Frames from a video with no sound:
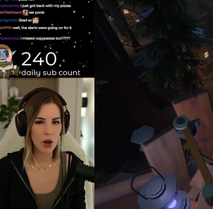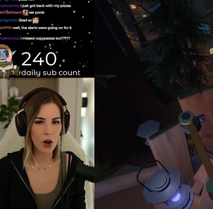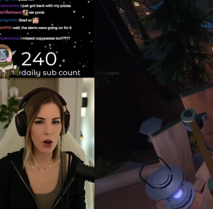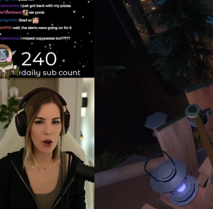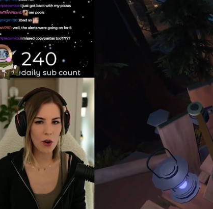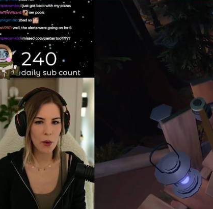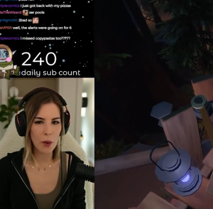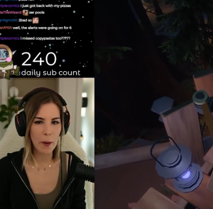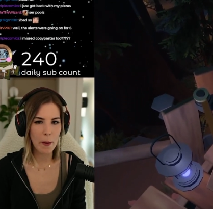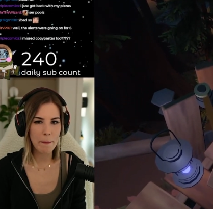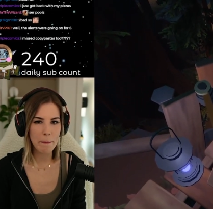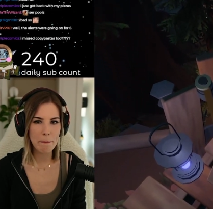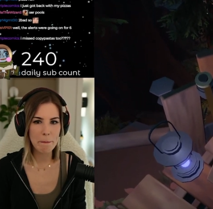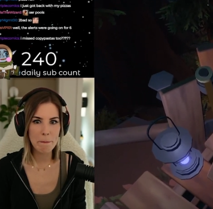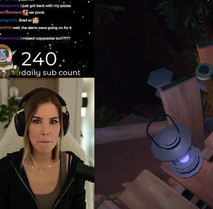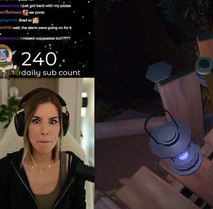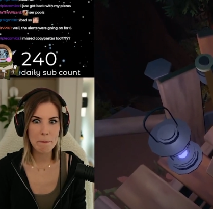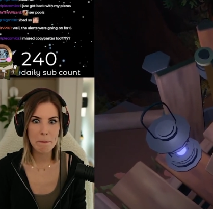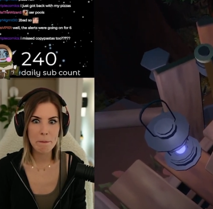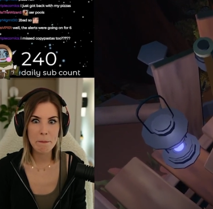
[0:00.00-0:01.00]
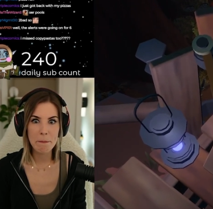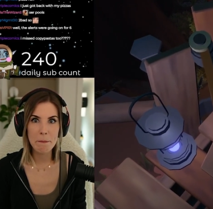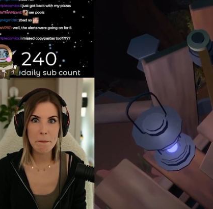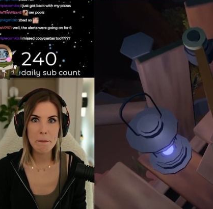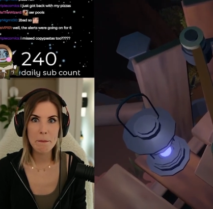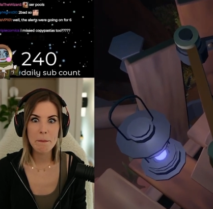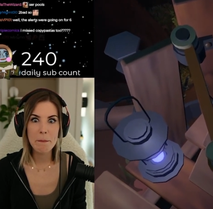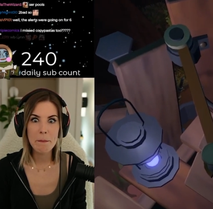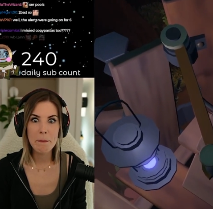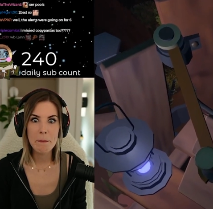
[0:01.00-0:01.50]

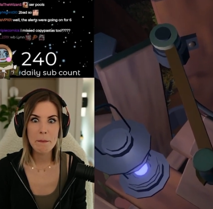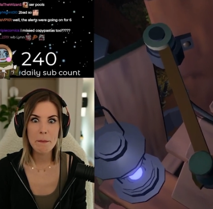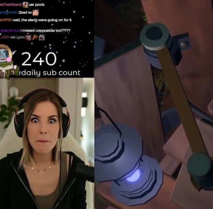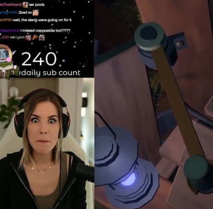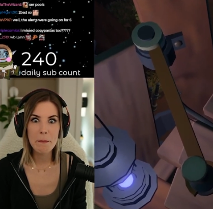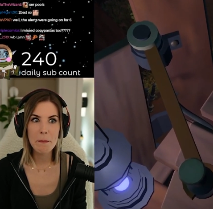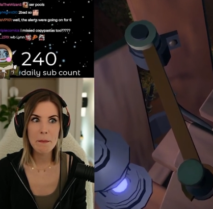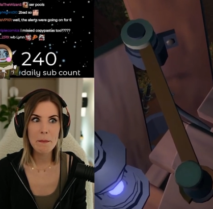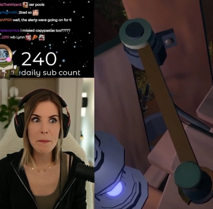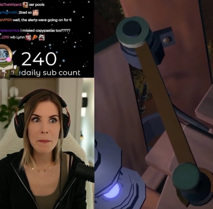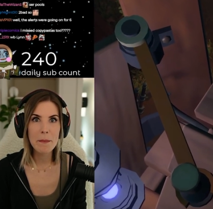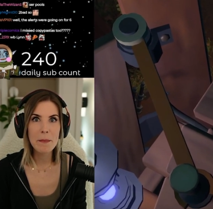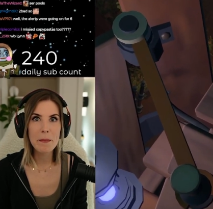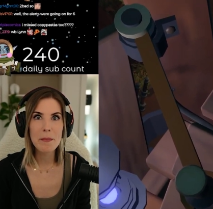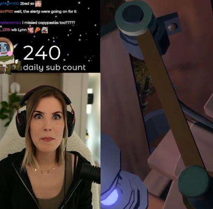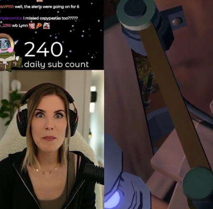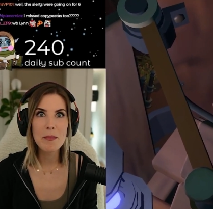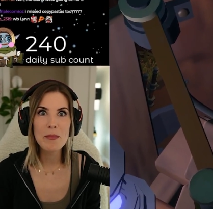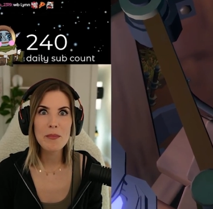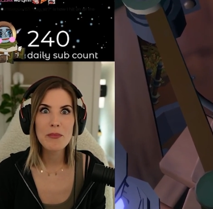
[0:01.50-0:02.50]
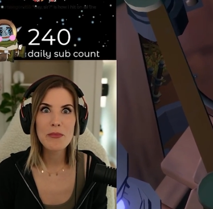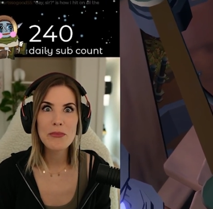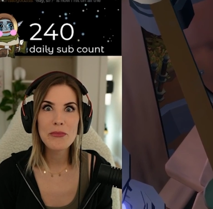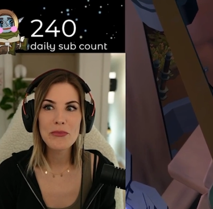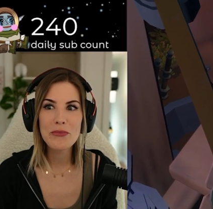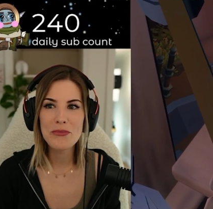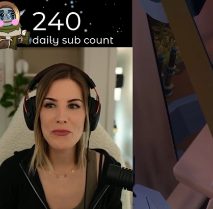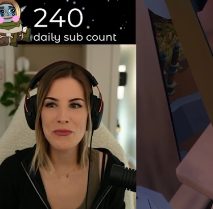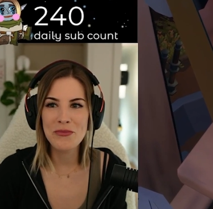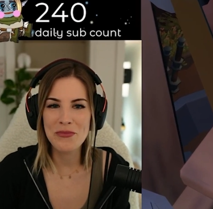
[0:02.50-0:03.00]

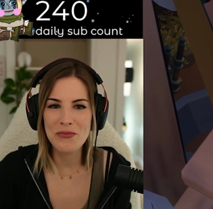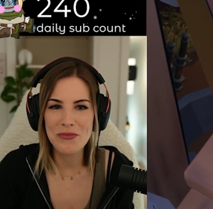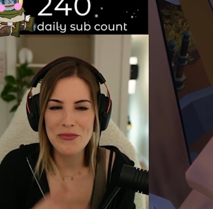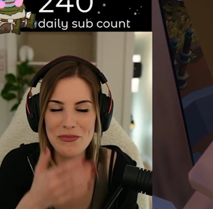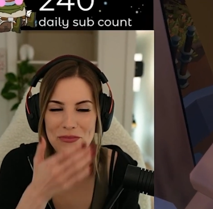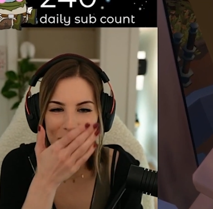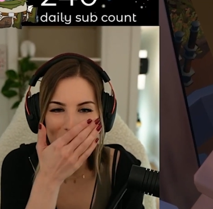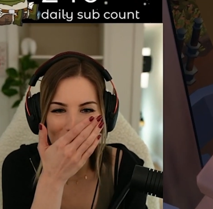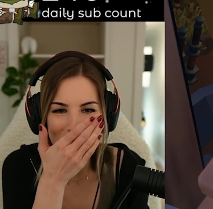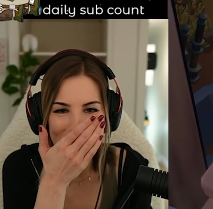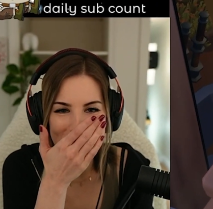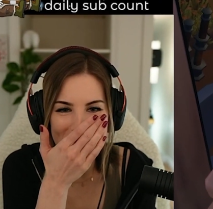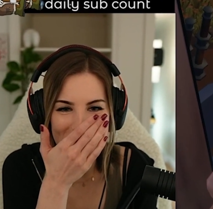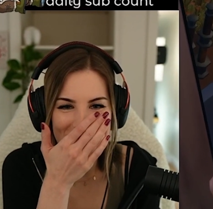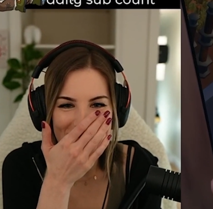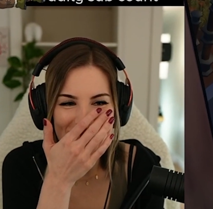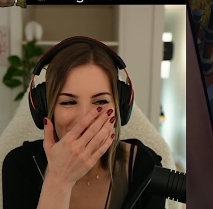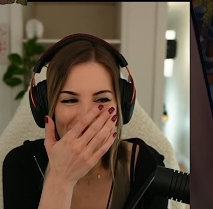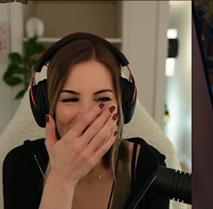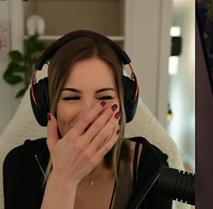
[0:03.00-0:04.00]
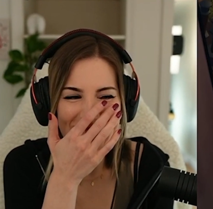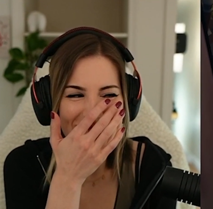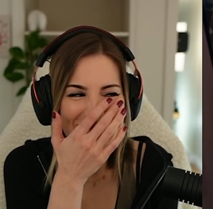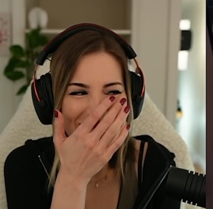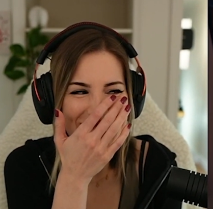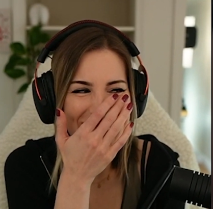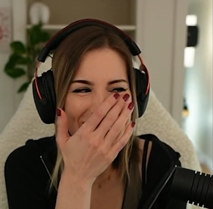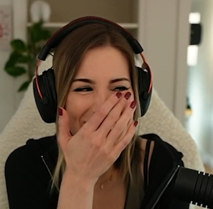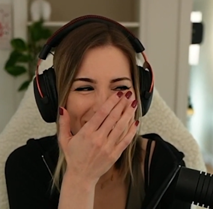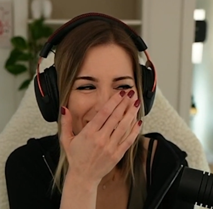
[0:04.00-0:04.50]

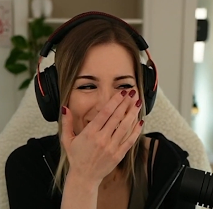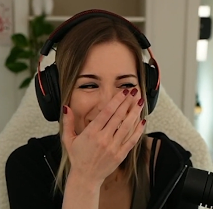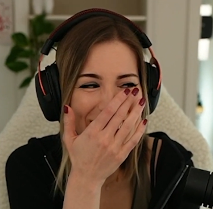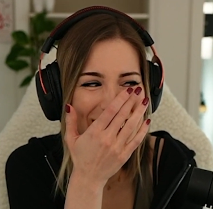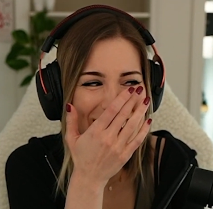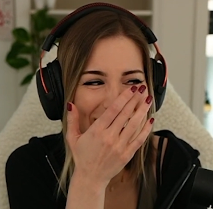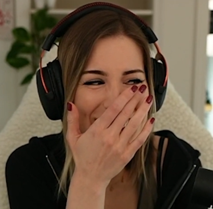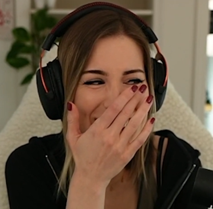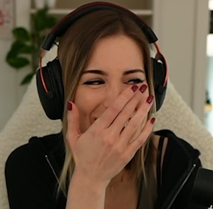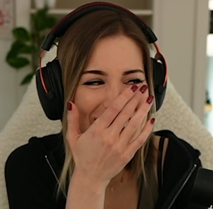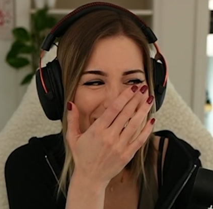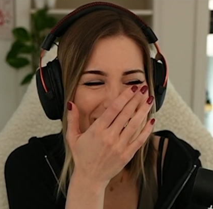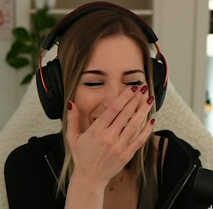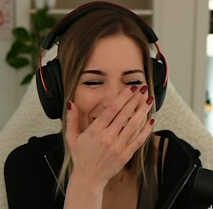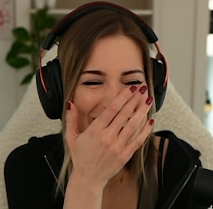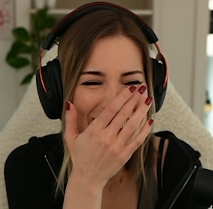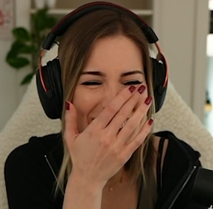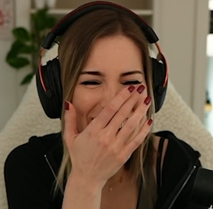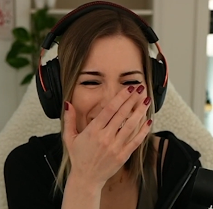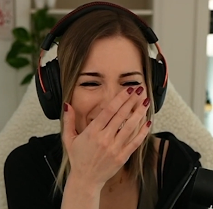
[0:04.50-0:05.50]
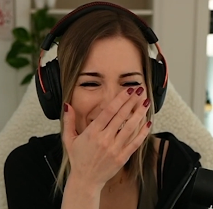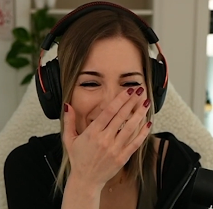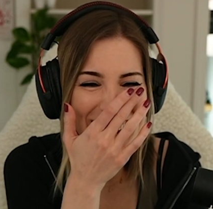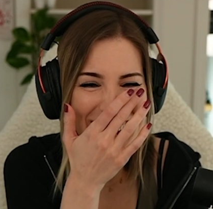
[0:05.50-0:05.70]
No one is speaking in this clip.